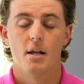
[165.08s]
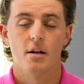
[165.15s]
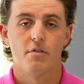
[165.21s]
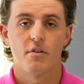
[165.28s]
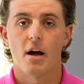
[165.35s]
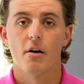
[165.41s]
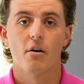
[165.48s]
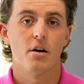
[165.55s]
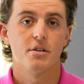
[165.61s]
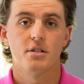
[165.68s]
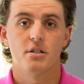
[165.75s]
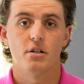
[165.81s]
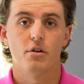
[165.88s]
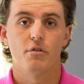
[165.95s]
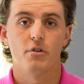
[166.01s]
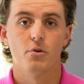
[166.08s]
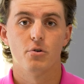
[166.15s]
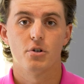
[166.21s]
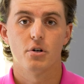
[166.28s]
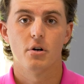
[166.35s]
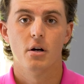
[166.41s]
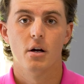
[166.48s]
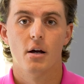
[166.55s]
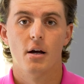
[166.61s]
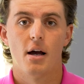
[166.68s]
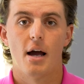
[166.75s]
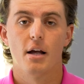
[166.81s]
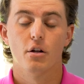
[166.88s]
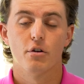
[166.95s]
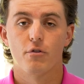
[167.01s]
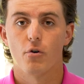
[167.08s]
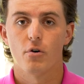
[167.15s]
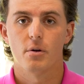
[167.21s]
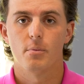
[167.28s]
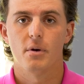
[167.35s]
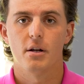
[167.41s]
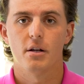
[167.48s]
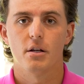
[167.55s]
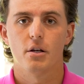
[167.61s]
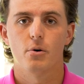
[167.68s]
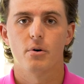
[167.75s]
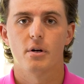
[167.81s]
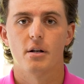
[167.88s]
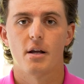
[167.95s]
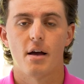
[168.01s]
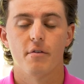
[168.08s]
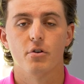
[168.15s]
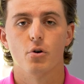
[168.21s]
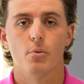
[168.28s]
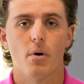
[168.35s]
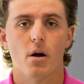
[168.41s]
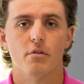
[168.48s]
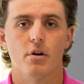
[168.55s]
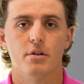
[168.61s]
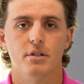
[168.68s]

And if Kyros is in your future, I look forward to meeting you and having you a part of our